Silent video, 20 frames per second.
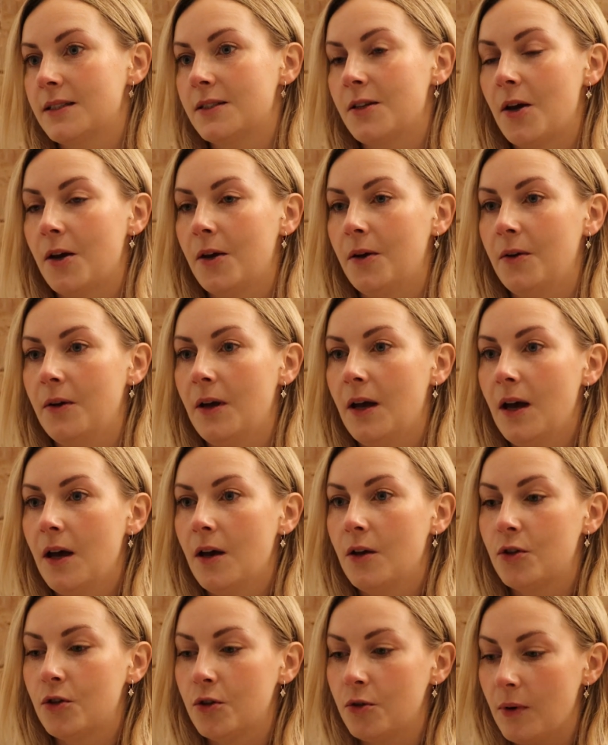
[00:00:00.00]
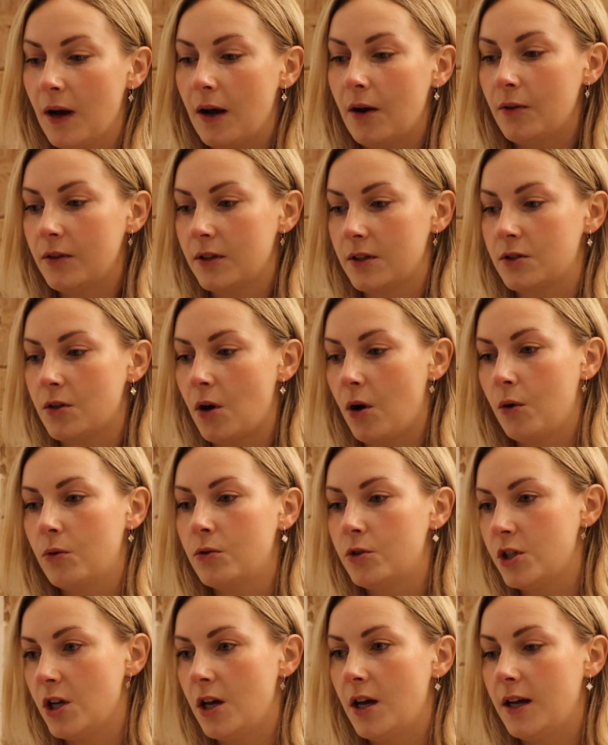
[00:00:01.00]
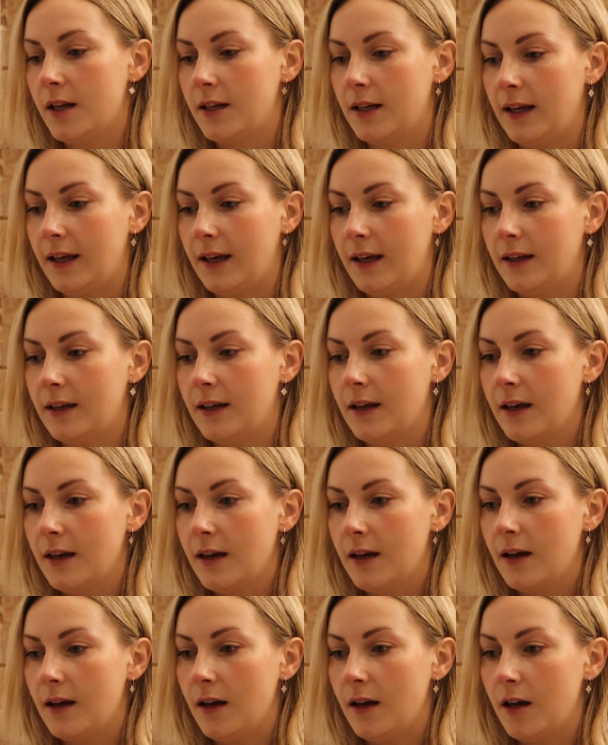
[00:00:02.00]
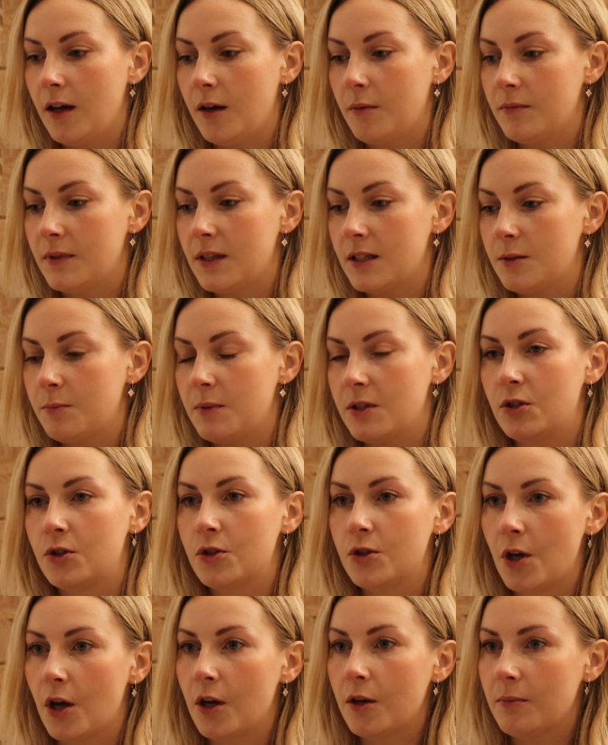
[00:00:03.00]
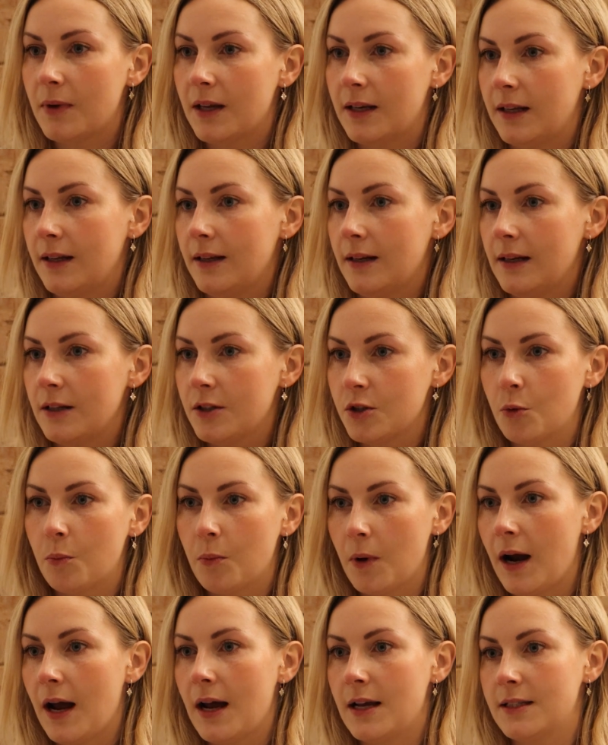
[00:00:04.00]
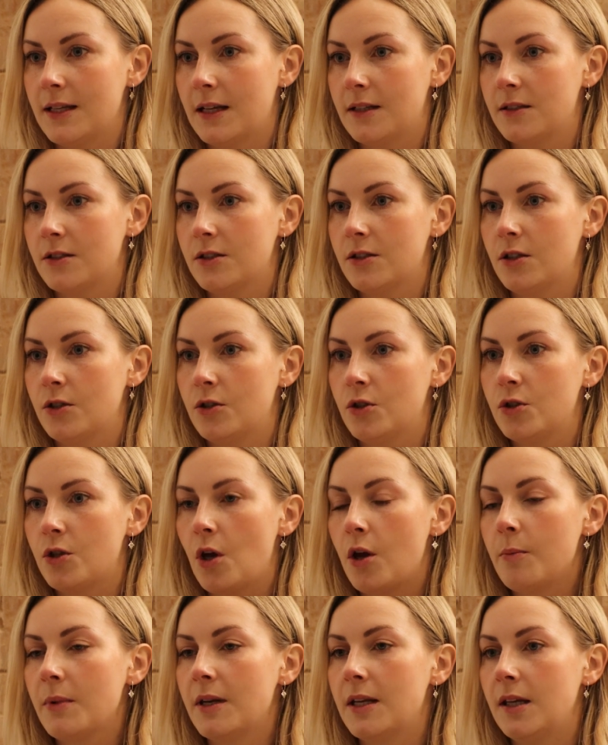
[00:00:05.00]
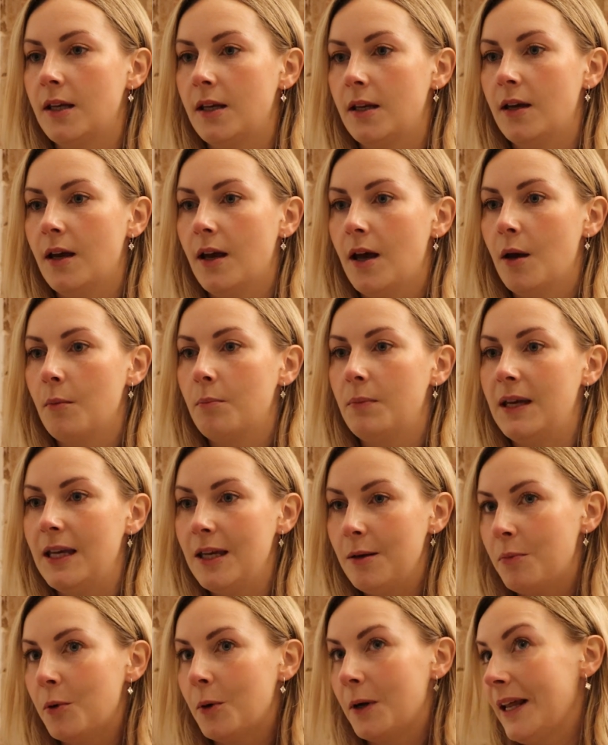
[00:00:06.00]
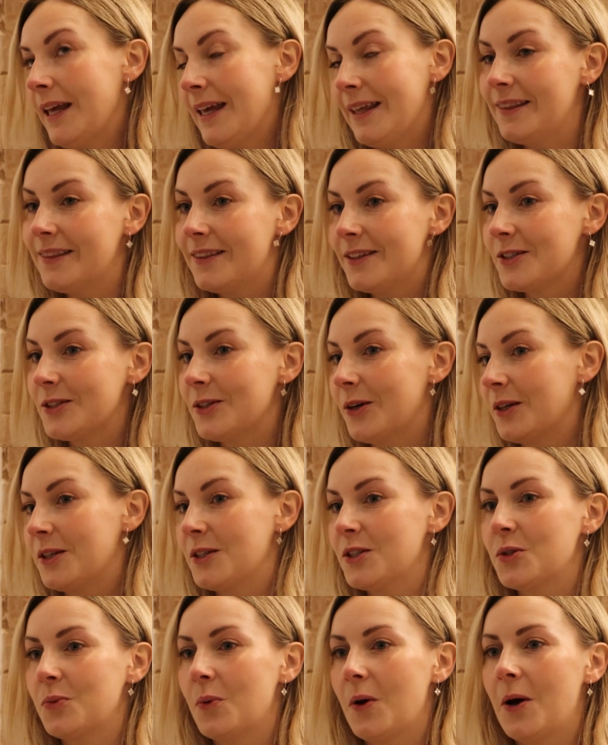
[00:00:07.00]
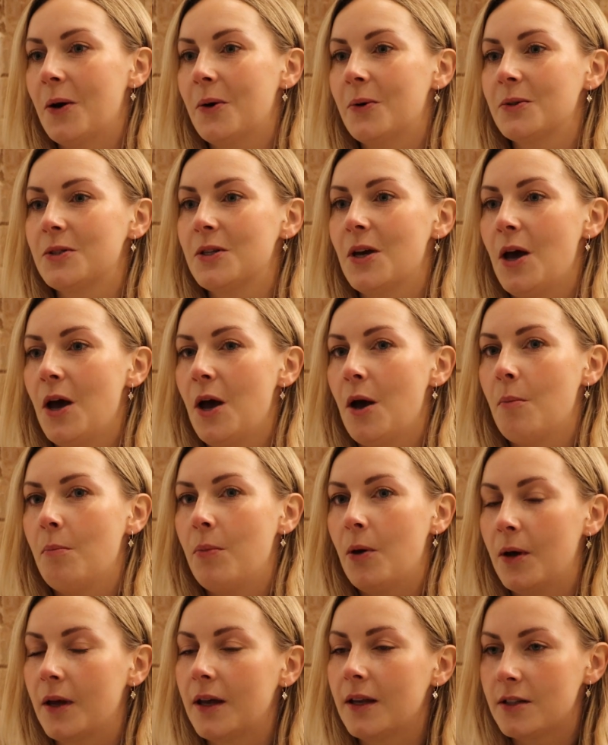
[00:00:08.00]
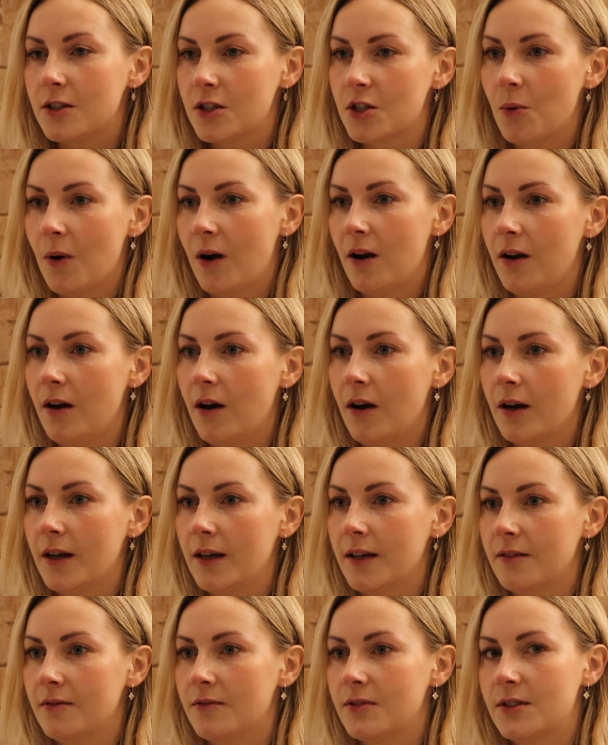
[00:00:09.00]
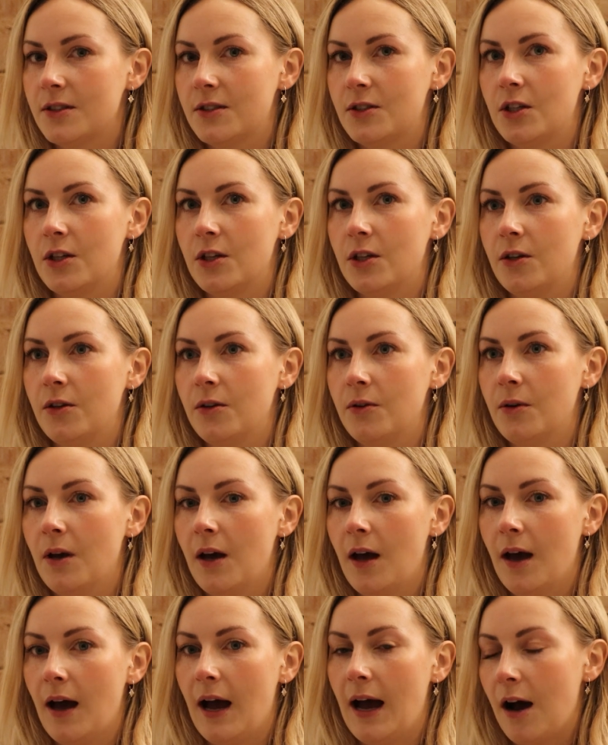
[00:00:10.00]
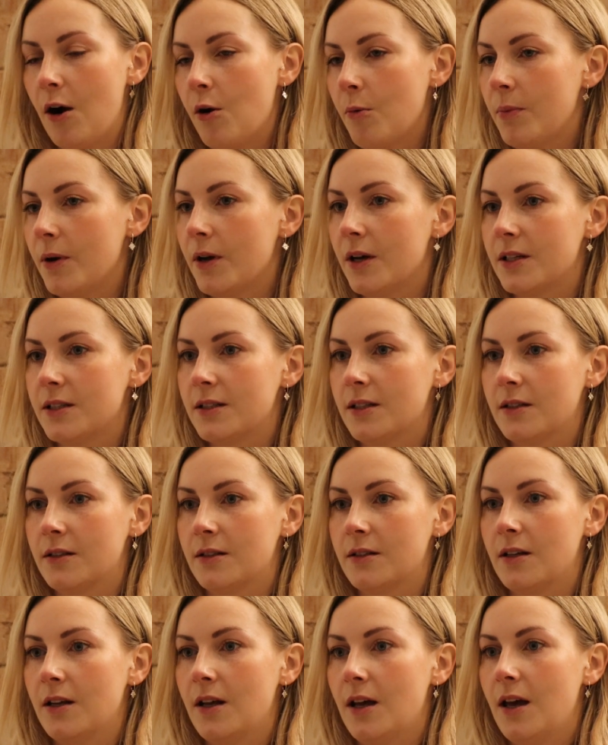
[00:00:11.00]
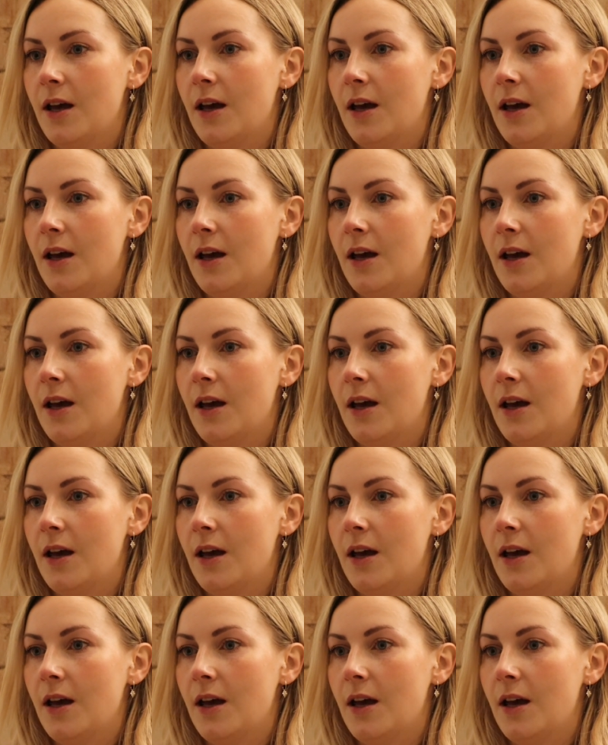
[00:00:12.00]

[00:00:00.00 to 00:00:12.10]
So throughout this whole journey, there's been so many little prayers answered, so many people in the science world put into our lives to help us, and